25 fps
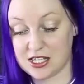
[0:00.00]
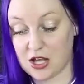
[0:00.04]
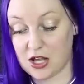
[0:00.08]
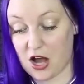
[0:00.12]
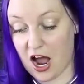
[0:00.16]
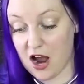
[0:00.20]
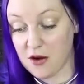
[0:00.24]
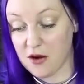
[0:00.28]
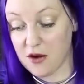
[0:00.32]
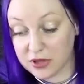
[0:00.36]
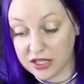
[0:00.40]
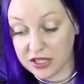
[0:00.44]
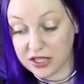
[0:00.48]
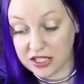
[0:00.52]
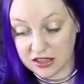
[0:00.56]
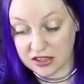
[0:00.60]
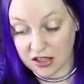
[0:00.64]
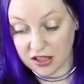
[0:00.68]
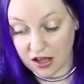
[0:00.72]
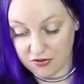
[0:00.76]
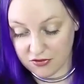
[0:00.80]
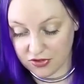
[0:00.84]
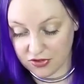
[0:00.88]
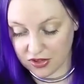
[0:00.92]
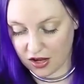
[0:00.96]
So I really
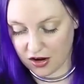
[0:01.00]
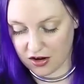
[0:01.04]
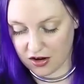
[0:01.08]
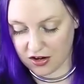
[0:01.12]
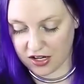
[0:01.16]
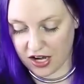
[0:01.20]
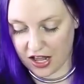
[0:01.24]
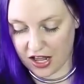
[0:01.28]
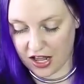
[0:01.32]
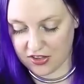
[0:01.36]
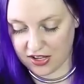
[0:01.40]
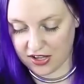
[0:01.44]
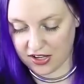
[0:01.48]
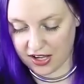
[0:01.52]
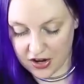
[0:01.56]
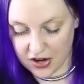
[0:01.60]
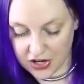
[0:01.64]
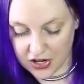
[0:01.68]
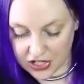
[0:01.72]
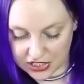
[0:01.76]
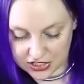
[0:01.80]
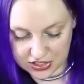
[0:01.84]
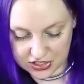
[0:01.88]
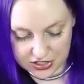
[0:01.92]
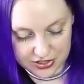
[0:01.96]
love the art and the
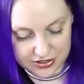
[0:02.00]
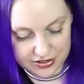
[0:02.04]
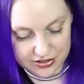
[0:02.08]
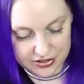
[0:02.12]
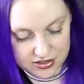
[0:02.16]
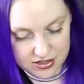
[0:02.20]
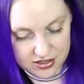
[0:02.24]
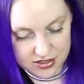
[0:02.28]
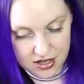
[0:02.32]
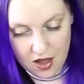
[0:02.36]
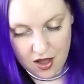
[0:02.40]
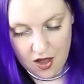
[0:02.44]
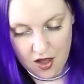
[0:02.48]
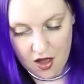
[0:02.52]
characters.